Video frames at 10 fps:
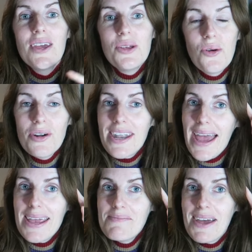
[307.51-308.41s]
Your
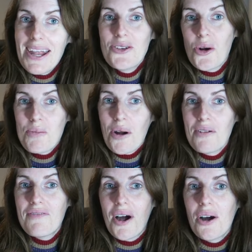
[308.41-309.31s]
name and your
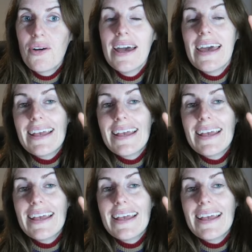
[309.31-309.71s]
profile